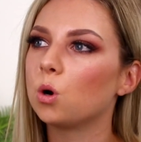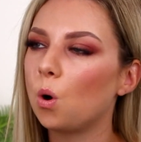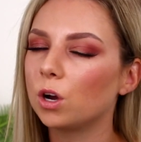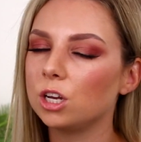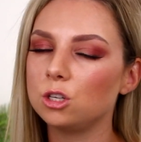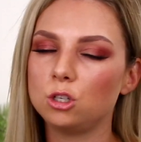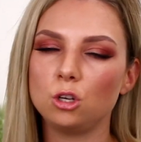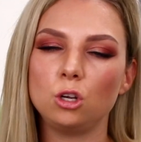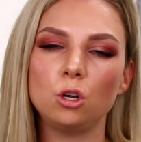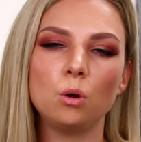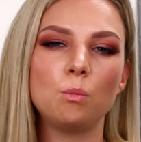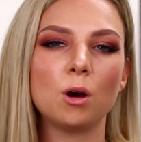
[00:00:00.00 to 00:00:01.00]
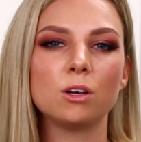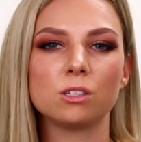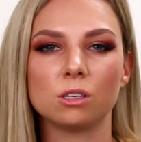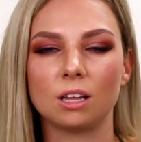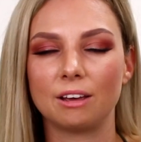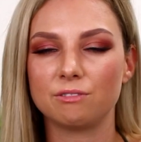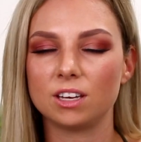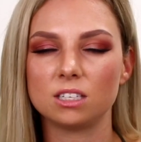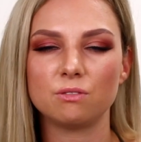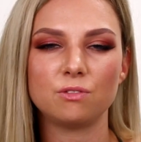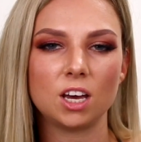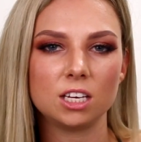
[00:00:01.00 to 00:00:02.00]
talking to you, person like face
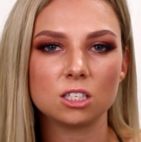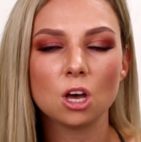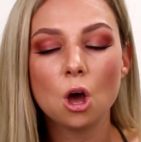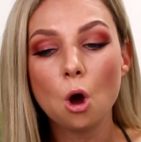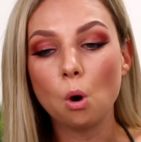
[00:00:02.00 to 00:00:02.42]
to face,